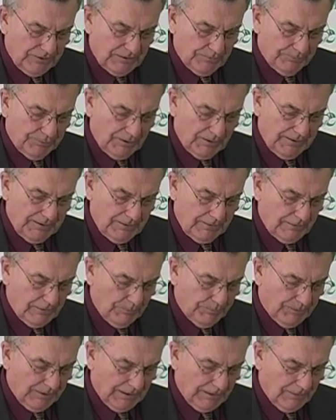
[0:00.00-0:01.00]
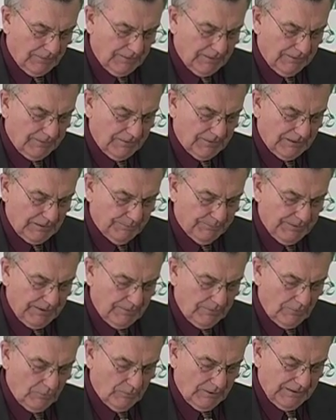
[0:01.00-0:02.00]
in political power that there's a
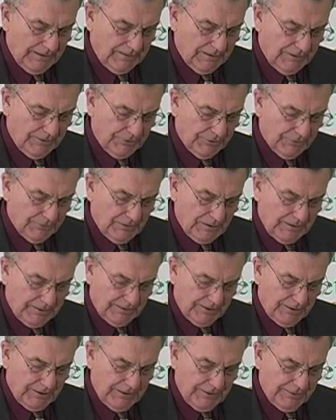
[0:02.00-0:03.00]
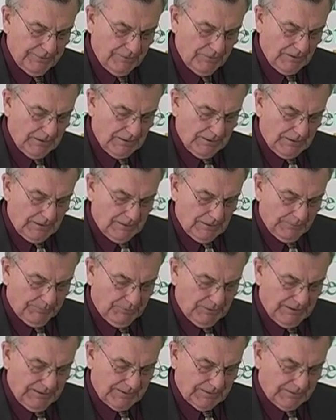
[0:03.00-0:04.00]
better way than to continue the
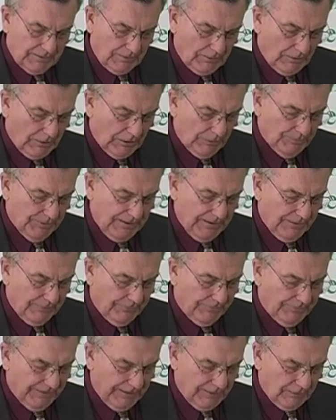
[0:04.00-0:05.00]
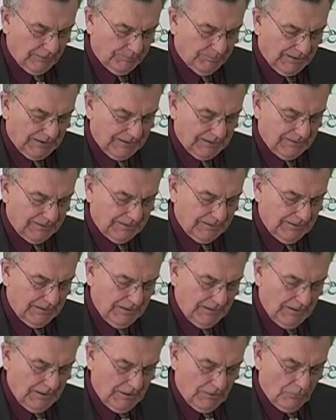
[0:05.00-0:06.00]
present, albeit failed policy.
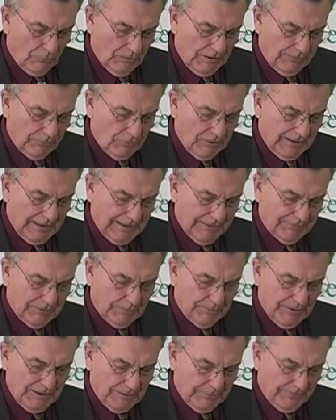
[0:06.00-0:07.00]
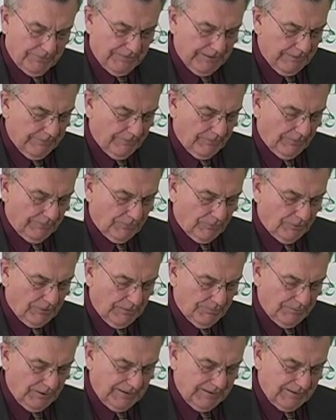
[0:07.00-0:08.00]
One would have to be in favor of
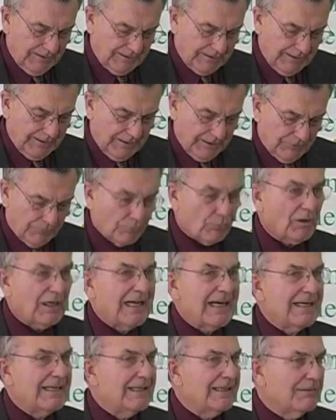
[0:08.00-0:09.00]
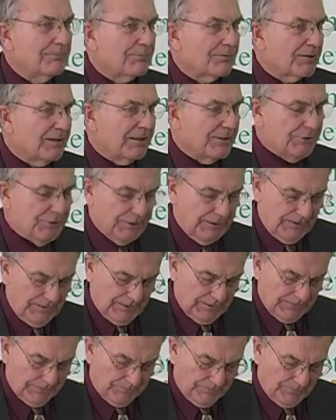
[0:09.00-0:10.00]
crumbling cities, rotting bridges,